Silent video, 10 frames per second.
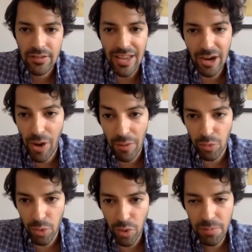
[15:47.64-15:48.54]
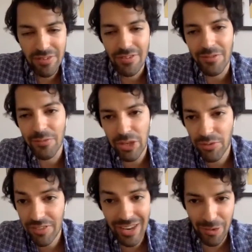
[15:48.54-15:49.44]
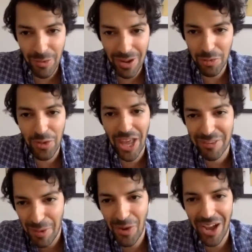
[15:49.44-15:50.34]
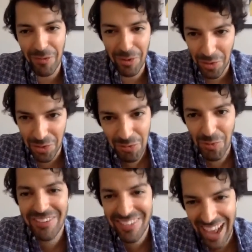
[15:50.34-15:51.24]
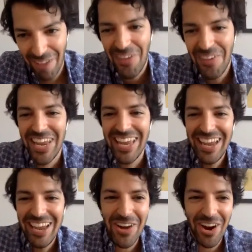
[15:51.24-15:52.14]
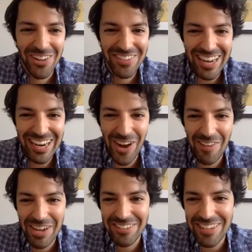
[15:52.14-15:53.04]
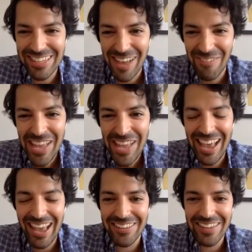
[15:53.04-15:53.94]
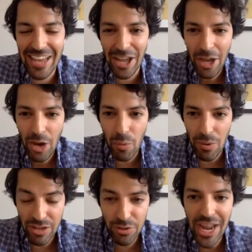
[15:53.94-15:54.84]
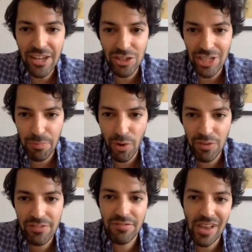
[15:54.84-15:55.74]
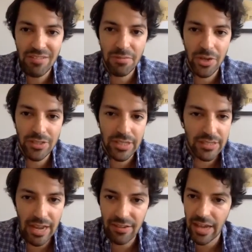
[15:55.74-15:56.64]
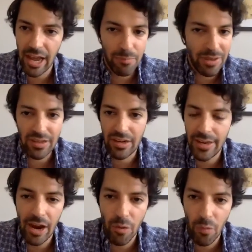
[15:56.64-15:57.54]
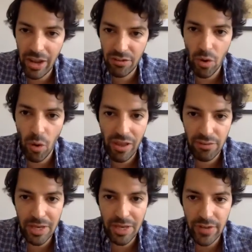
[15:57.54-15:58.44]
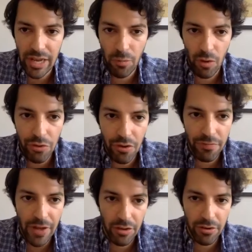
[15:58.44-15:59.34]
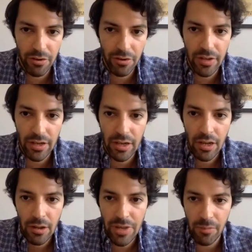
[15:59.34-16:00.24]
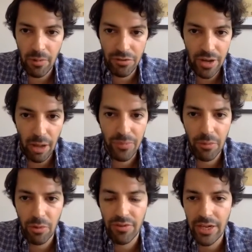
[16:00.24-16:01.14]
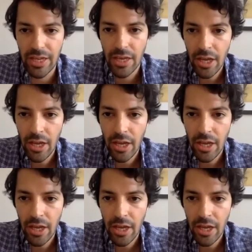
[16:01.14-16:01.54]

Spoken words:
Telegram groups. So we use Telegram. Don't ask me why. We don't use WhatsApp. We are on Telegram at Seedcamp, and we do that usually post investments, and that's basically our way to always be available to the founders and be able to help them with any